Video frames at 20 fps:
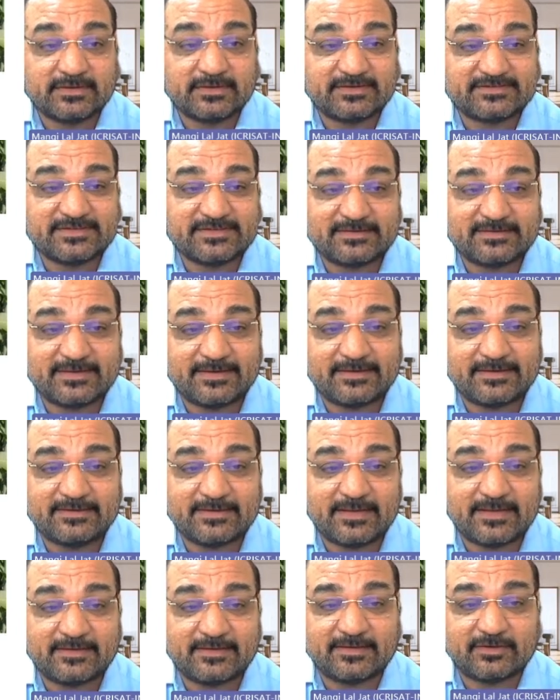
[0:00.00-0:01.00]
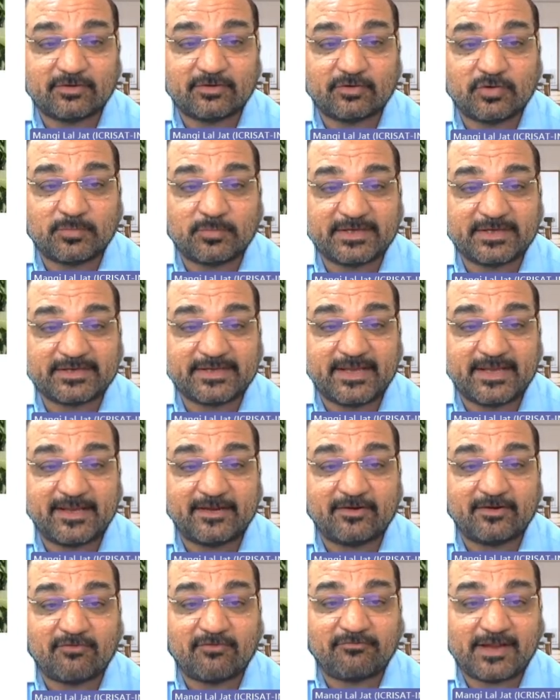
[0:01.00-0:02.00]
resulted in an economic
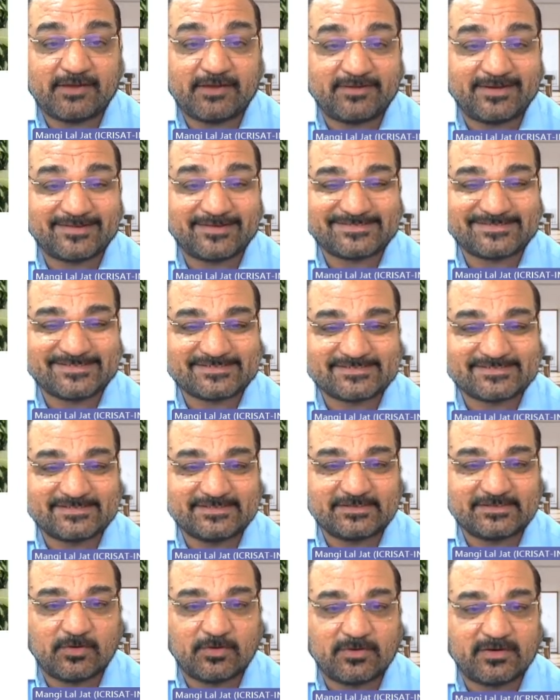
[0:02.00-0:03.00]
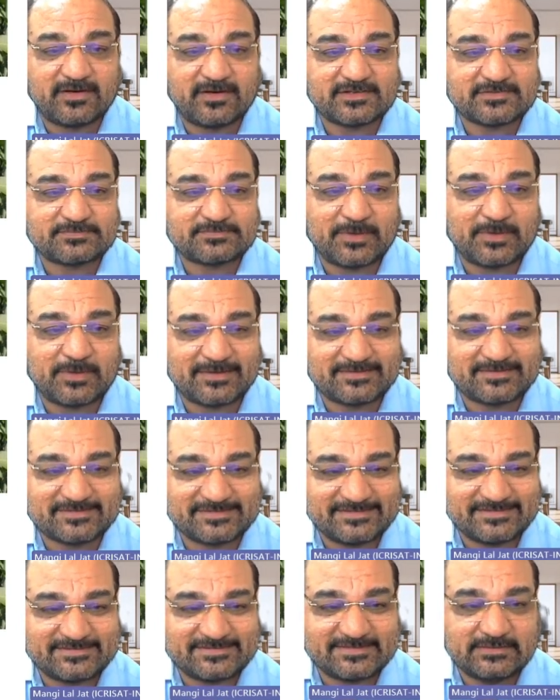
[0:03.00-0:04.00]
gain of $560 per
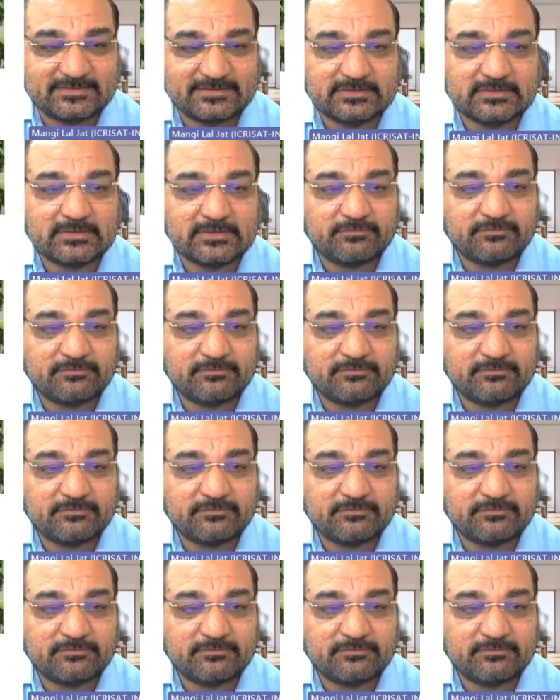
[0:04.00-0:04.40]
season,